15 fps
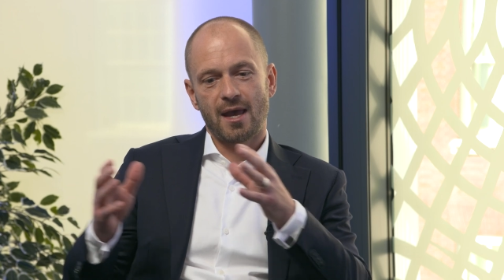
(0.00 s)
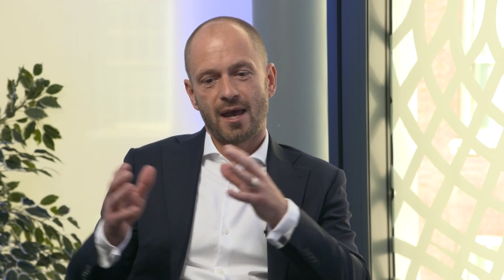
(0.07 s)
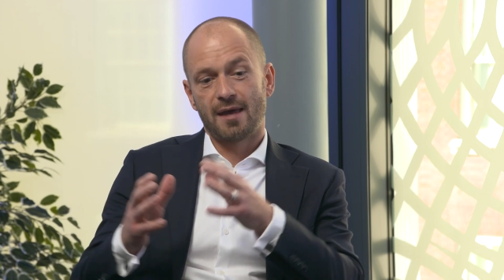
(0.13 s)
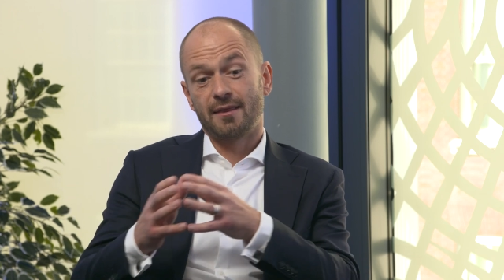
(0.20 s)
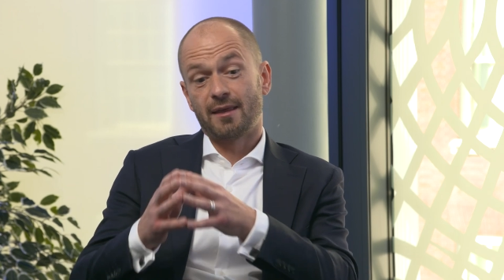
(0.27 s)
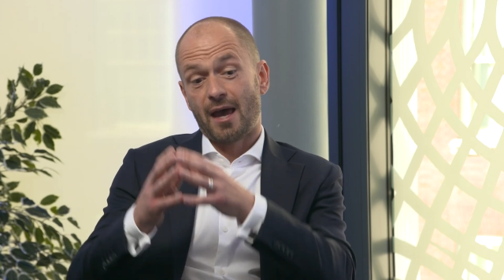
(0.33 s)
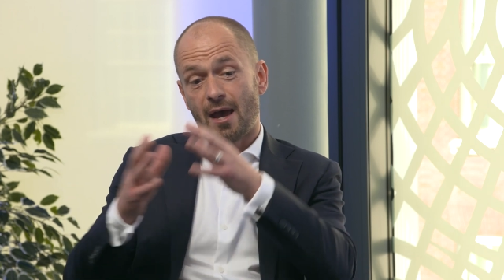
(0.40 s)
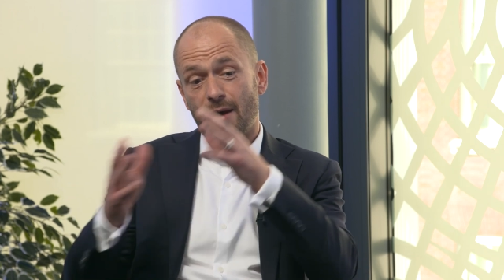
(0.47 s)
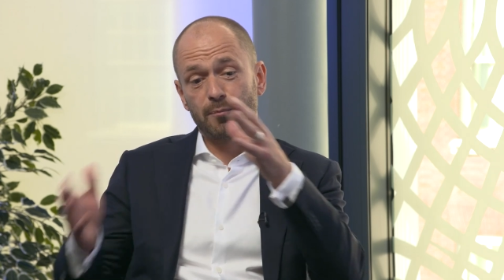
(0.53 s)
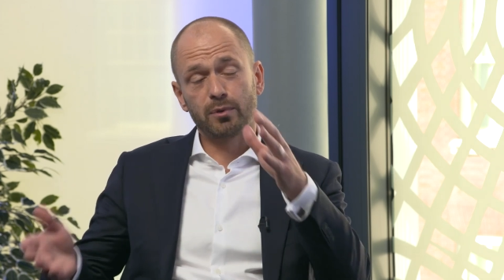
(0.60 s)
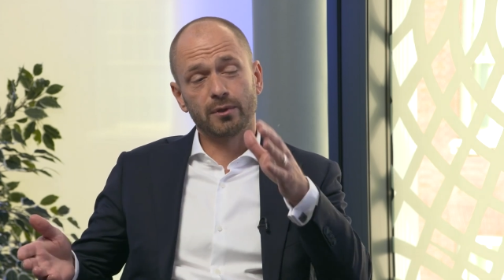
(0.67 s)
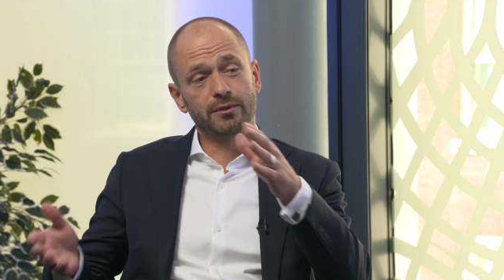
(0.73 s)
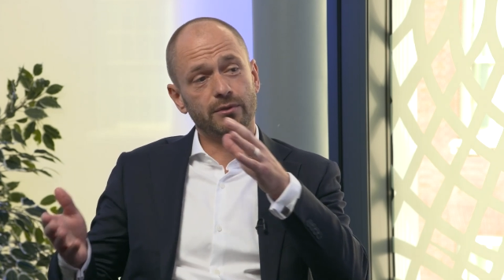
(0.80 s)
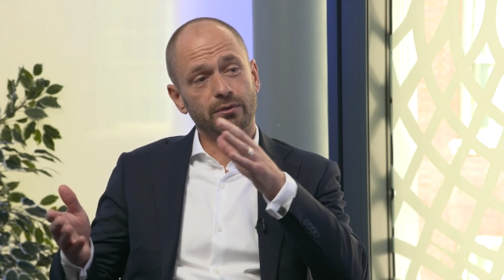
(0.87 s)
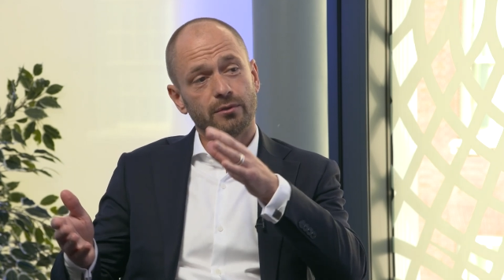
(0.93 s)
and the
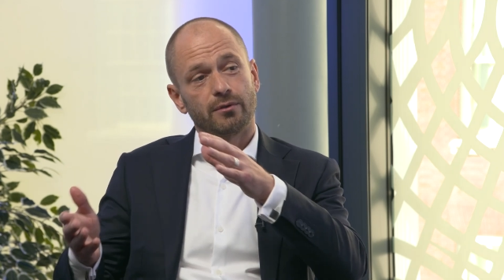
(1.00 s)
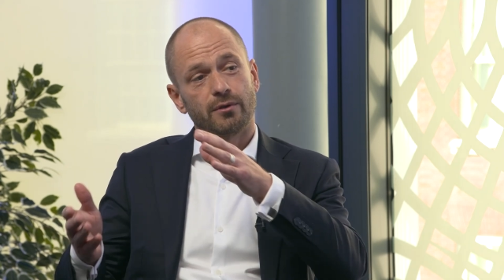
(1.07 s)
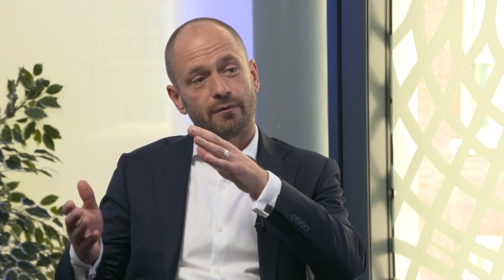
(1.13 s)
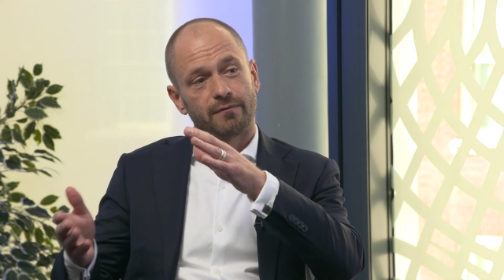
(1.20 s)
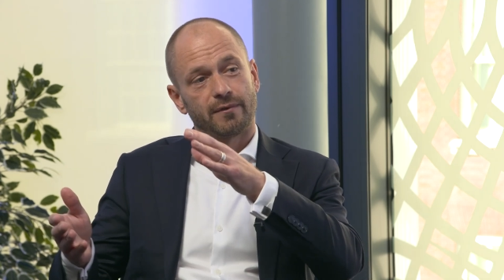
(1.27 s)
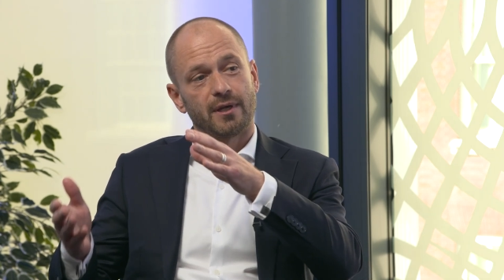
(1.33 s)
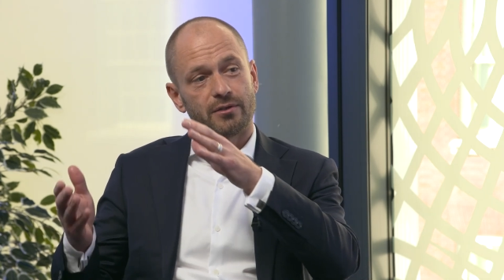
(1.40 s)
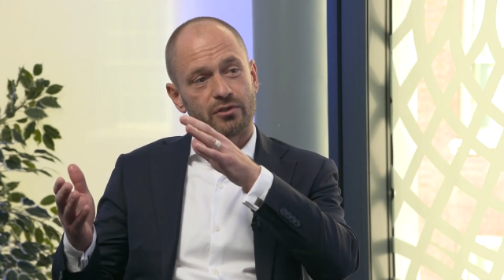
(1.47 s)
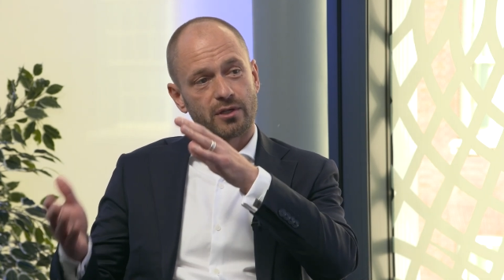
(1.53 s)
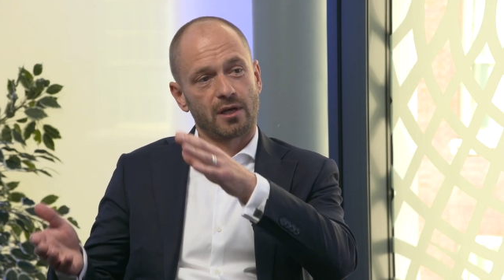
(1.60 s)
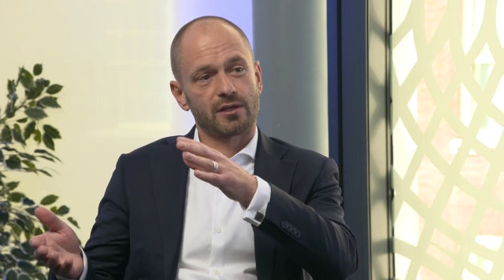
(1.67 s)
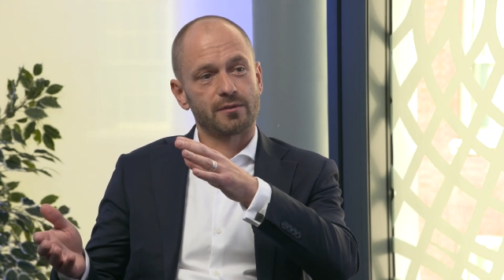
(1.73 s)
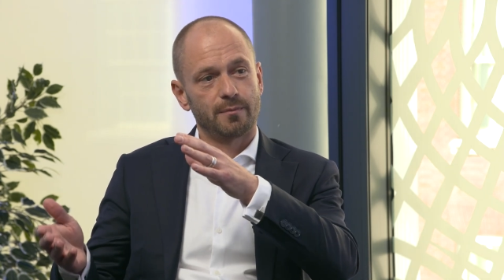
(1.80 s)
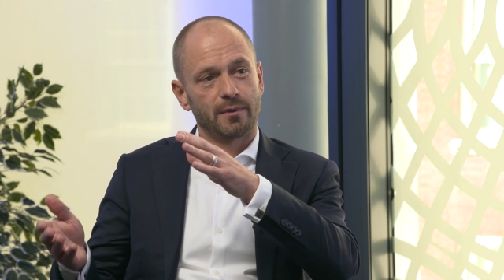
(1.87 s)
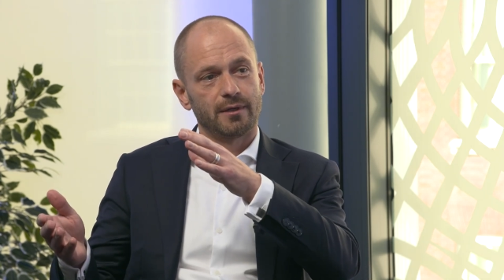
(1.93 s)
amplitude of the
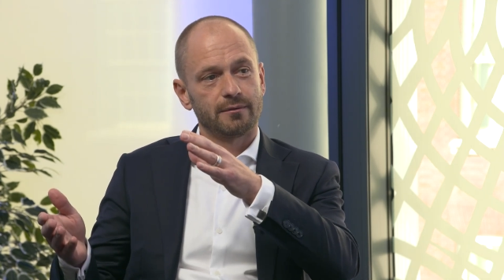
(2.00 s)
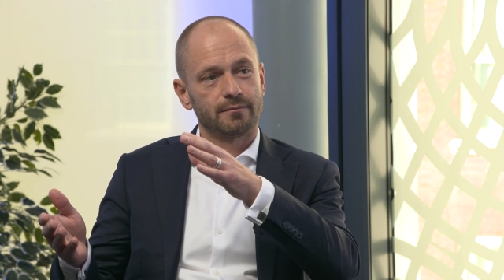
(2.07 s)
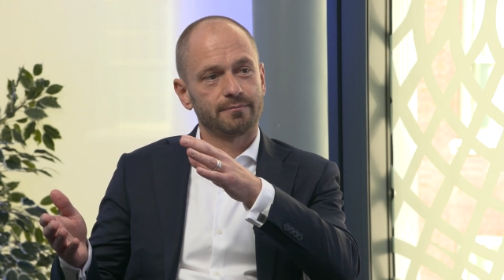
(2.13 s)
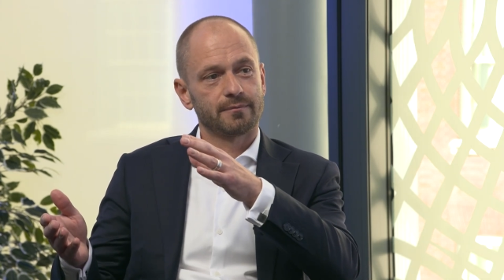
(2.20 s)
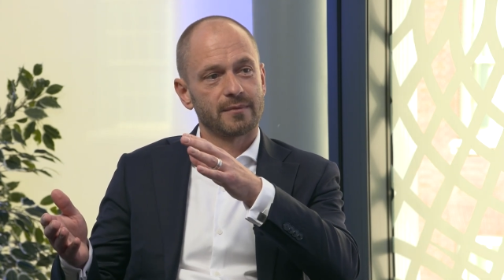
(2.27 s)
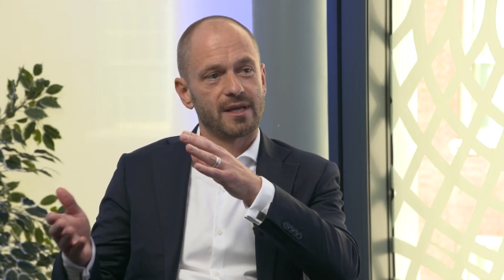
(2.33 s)
adjustment